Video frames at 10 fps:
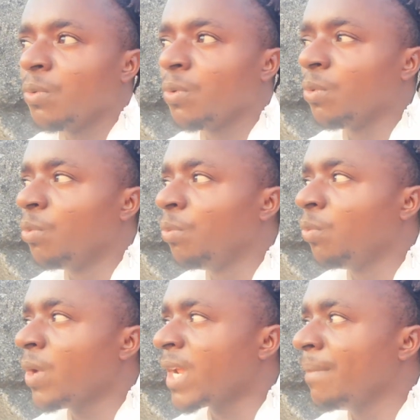
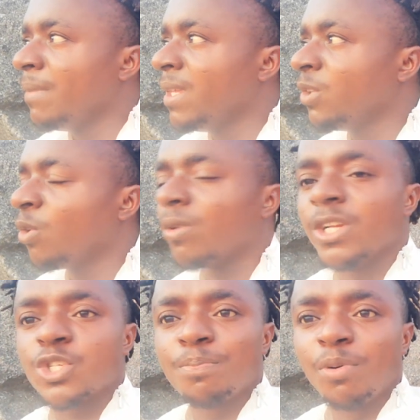When I mean not
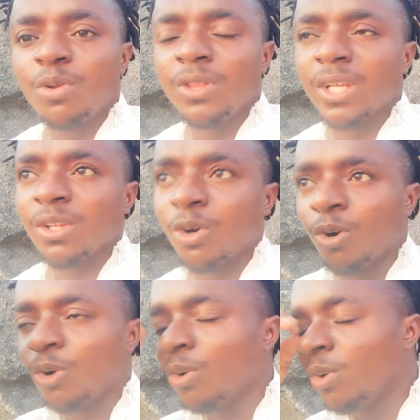responding
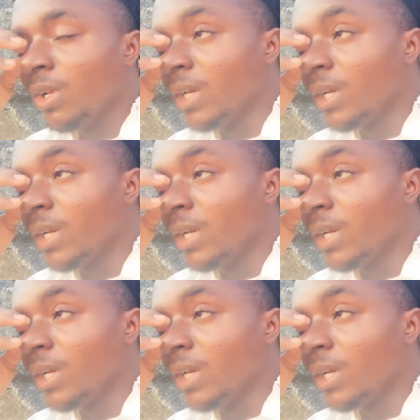or